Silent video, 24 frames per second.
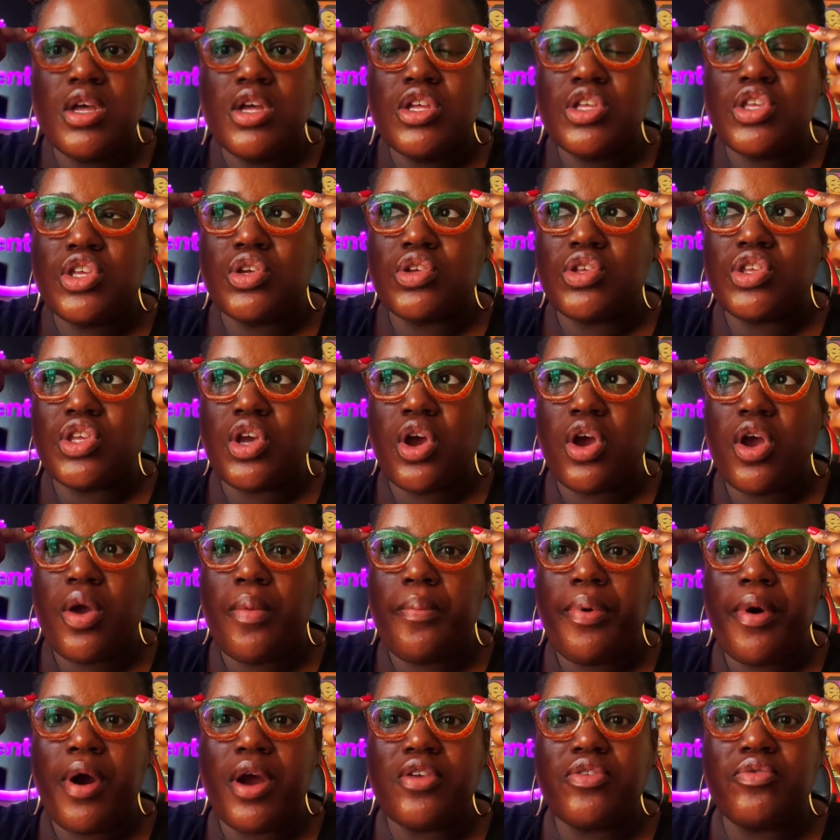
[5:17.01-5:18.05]
So certain
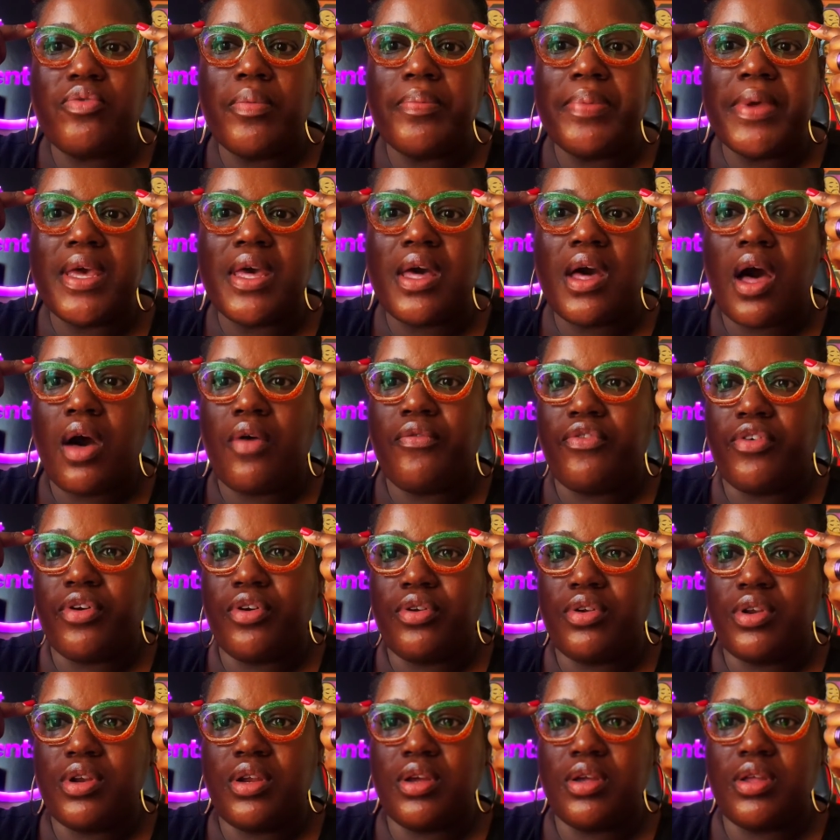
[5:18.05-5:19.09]
parts will be
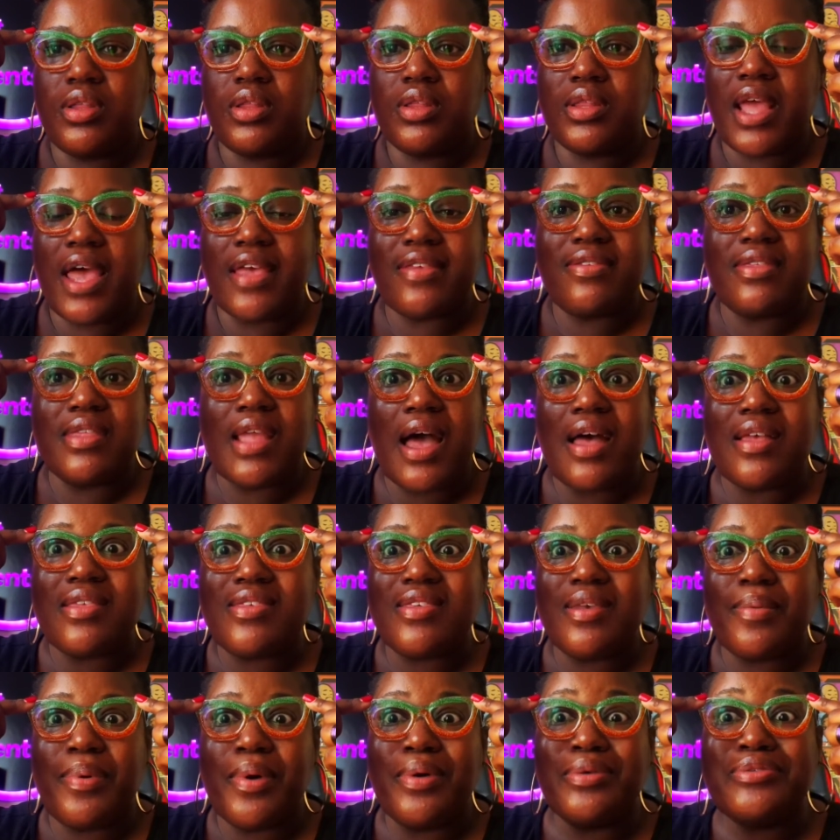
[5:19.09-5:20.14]
covered that's not
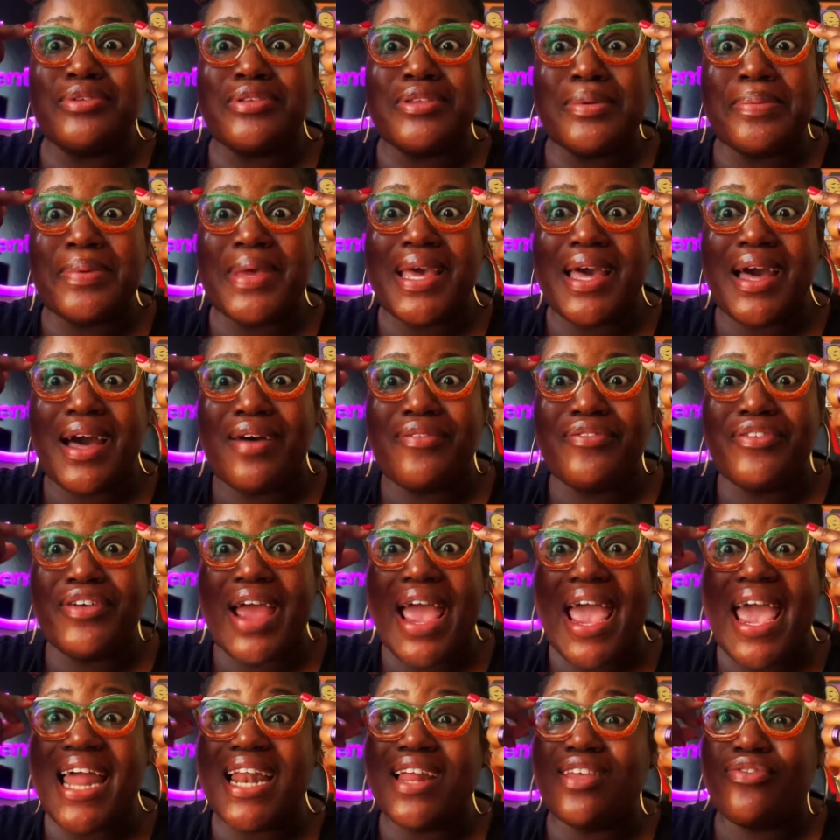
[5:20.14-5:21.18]
supposed to be
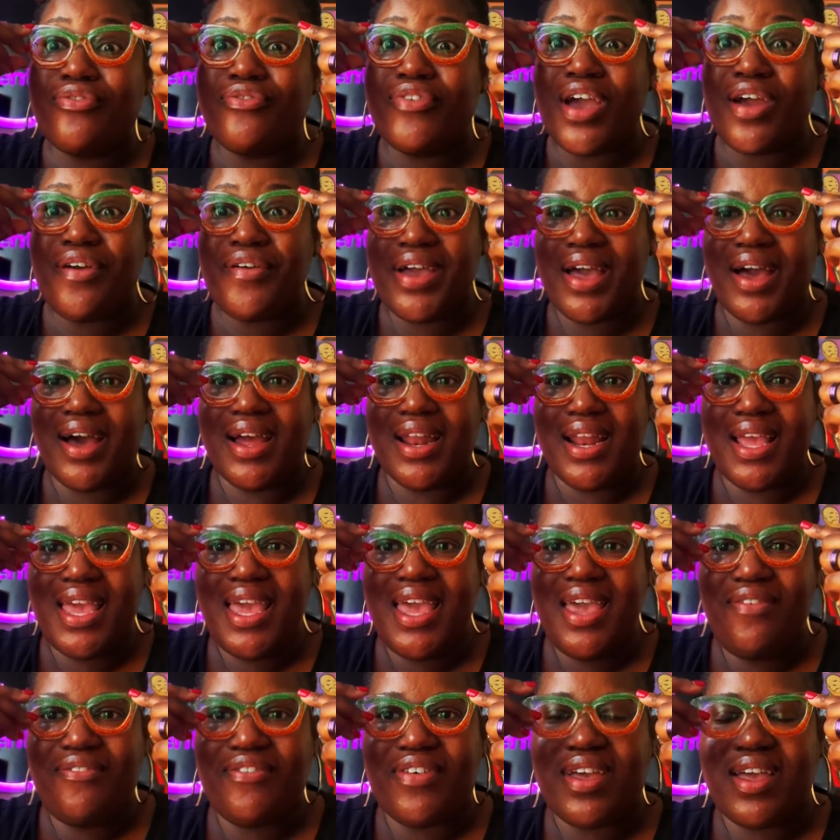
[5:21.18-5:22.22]
covered, and it's very
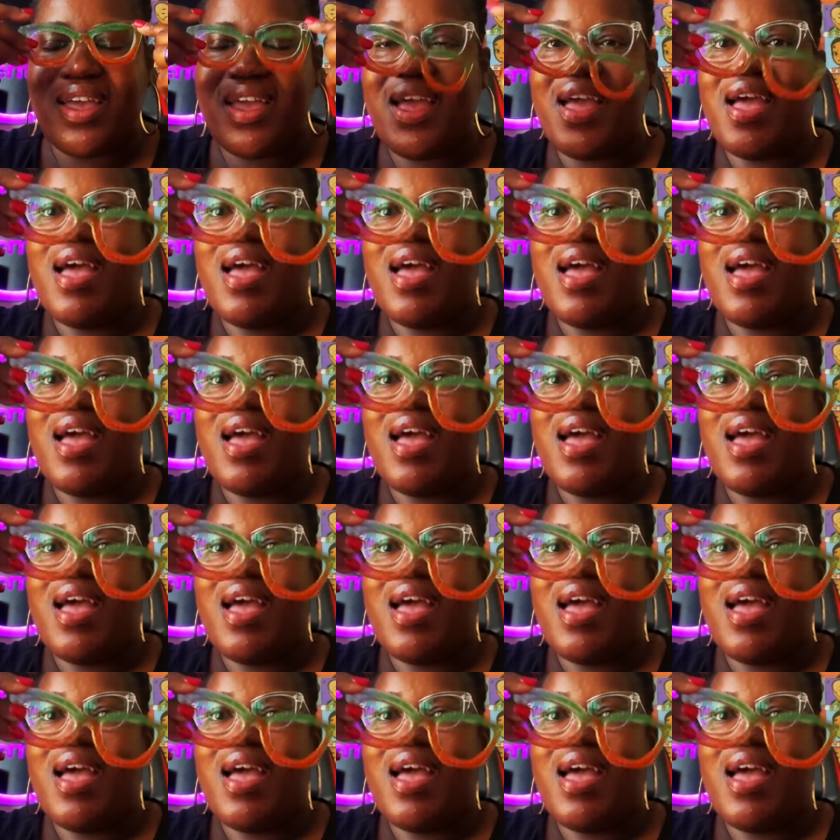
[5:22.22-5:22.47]
uneven.